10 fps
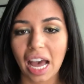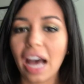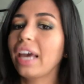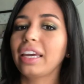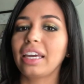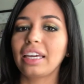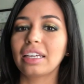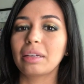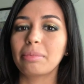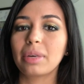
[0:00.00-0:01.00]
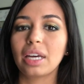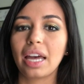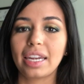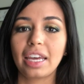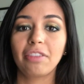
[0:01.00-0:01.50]
I am
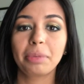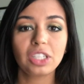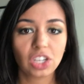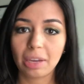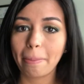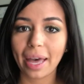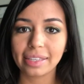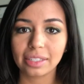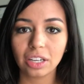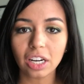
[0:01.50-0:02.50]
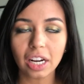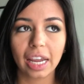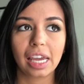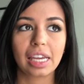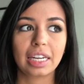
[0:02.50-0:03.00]
an FBG ambassador
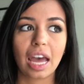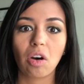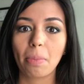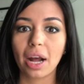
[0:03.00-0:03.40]
and now a